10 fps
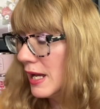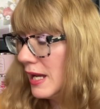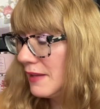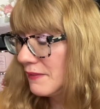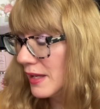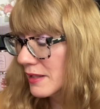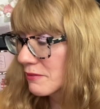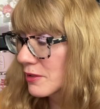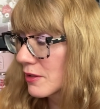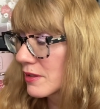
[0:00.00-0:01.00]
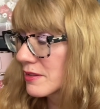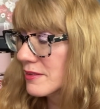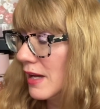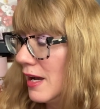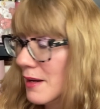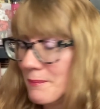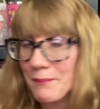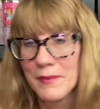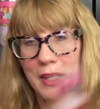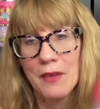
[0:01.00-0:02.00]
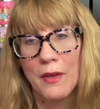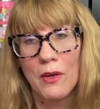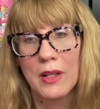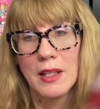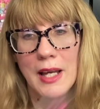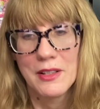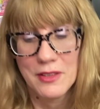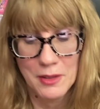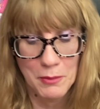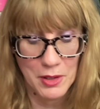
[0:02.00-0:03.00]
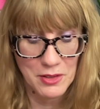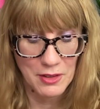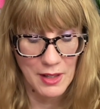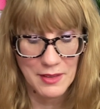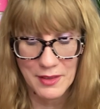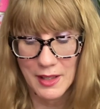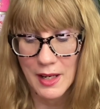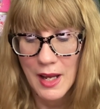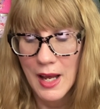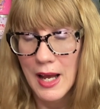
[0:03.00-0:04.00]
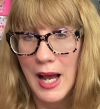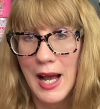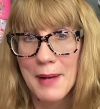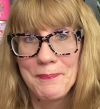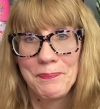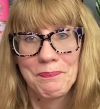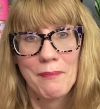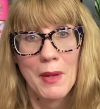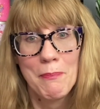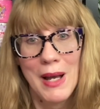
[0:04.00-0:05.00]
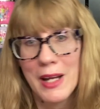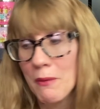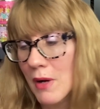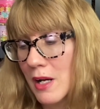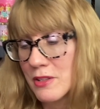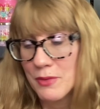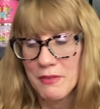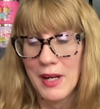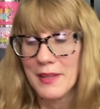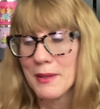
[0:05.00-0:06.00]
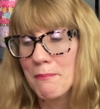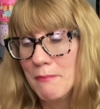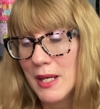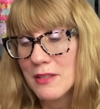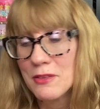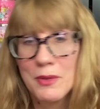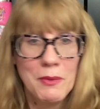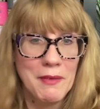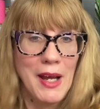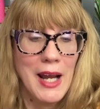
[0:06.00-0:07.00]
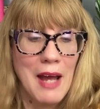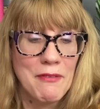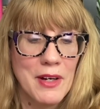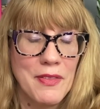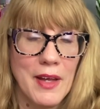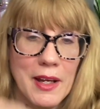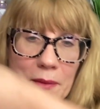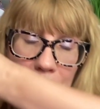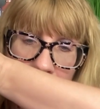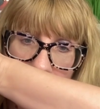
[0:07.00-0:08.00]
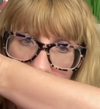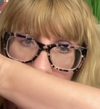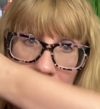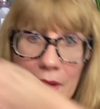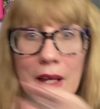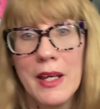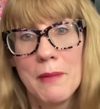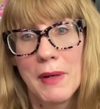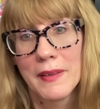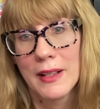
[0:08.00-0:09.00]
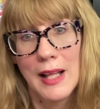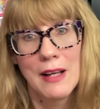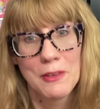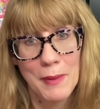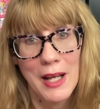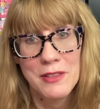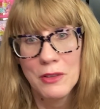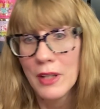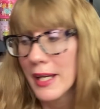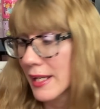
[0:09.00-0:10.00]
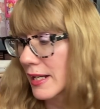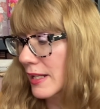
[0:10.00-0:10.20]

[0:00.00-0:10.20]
And then, of course, um, you know, the whole collection, the moisturizing um, body wash. We've got the mist. We, we've got everything in among the clouds, but I do like it.